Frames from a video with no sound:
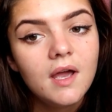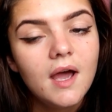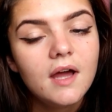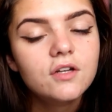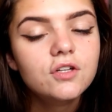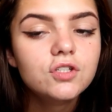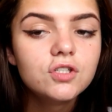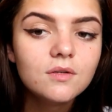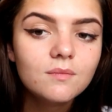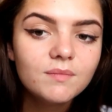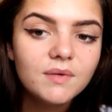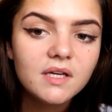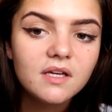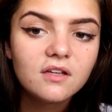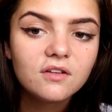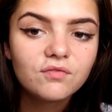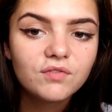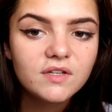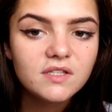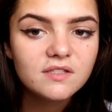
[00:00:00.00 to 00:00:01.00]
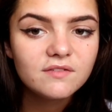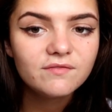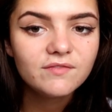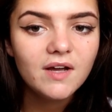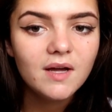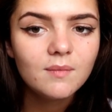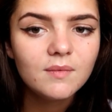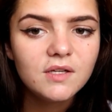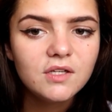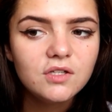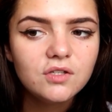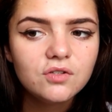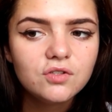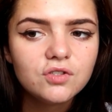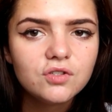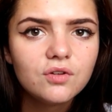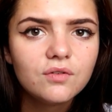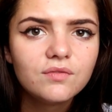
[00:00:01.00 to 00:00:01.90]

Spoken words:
and you shouldn't be, because friends and family you should